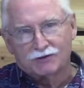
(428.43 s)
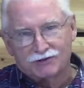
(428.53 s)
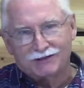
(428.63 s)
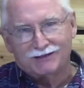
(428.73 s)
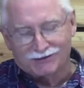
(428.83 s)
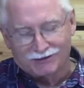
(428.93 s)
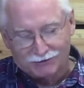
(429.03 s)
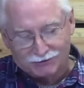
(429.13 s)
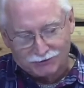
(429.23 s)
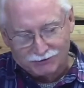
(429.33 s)

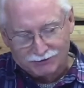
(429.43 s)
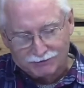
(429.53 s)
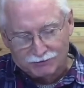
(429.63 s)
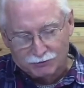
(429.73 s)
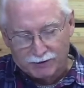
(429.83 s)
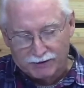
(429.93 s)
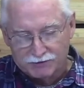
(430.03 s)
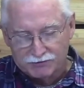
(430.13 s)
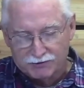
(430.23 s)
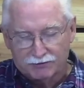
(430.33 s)
Jesus during
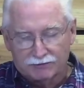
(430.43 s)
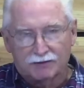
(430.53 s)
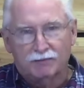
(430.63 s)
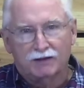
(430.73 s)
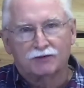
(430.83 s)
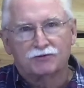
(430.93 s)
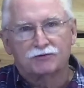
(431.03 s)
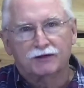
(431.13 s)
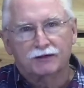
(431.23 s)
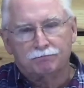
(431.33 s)
his earthly ministry.